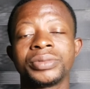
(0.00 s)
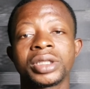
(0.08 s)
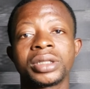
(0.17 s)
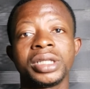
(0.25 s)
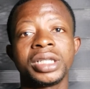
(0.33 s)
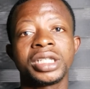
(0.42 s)

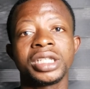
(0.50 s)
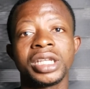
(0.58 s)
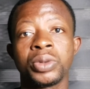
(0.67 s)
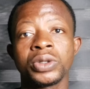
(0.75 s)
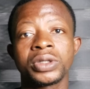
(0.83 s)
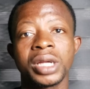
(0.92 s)
creating
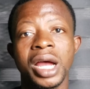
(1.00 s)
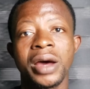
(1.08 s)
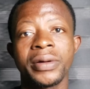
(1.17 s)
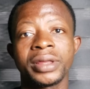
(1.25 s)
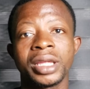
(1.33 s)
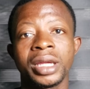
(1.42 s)
posts
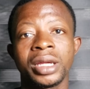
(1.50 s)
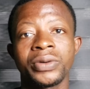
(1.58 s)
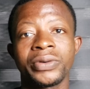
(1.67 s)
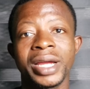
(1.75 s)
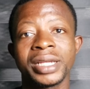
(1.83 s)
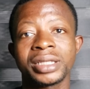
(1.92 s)
out there,
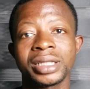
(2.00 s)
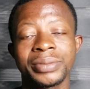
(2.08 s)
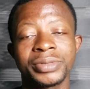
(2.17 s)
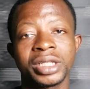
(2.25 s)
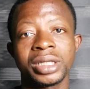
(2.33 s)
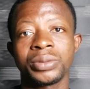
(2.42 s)
write
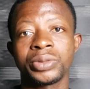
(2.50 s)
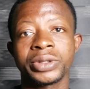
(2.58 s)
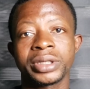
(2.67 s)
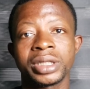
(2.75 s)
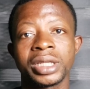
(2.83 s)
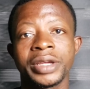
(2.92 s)
something and
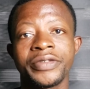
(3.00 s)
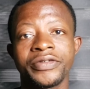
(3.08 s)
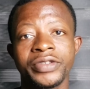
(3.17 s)
post it there.